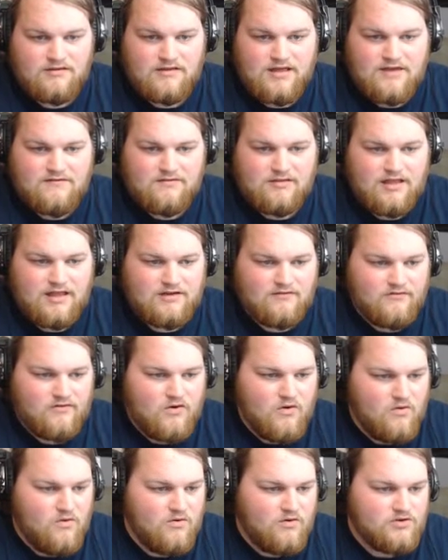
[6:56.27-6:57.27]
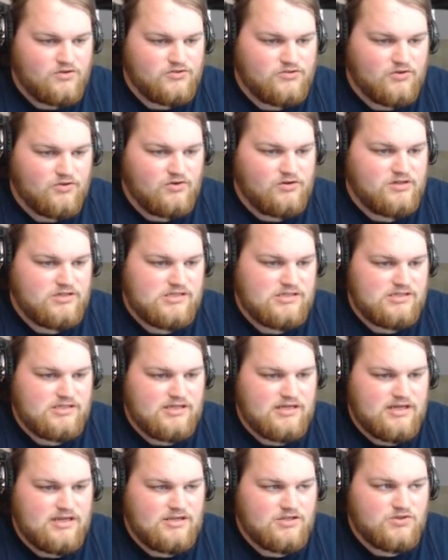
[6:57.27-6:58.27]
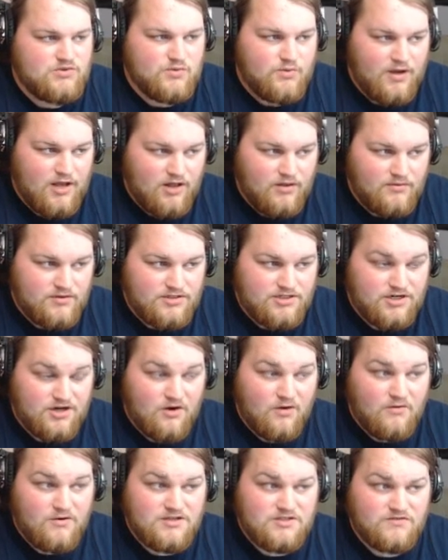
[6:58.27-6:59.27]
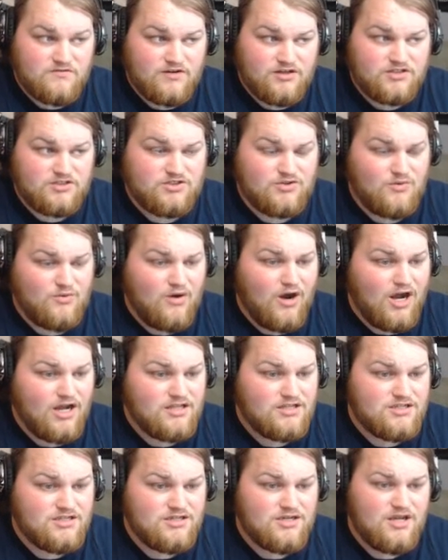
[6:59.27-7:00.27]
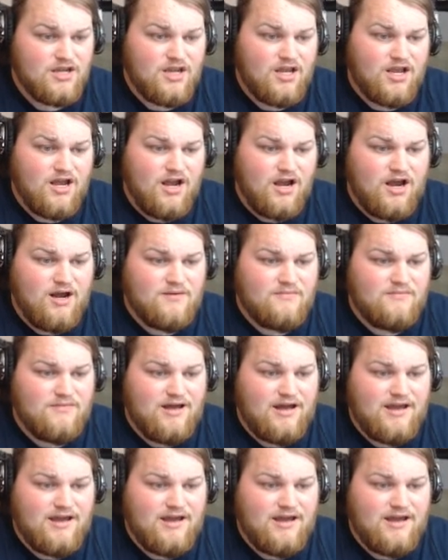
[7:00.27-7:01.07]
have a lot of corridoras as well, which are always fun to watch. I